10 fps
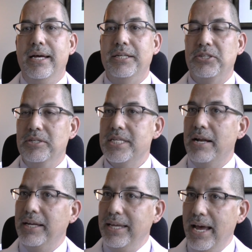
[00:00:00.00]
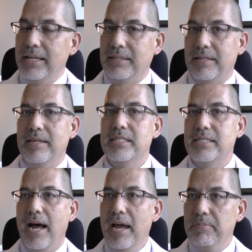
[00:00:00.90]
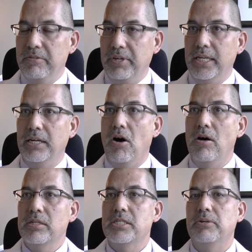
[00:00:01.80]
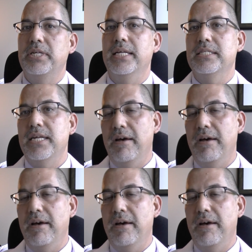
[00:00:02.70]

It turns out, again, this type of eating also tends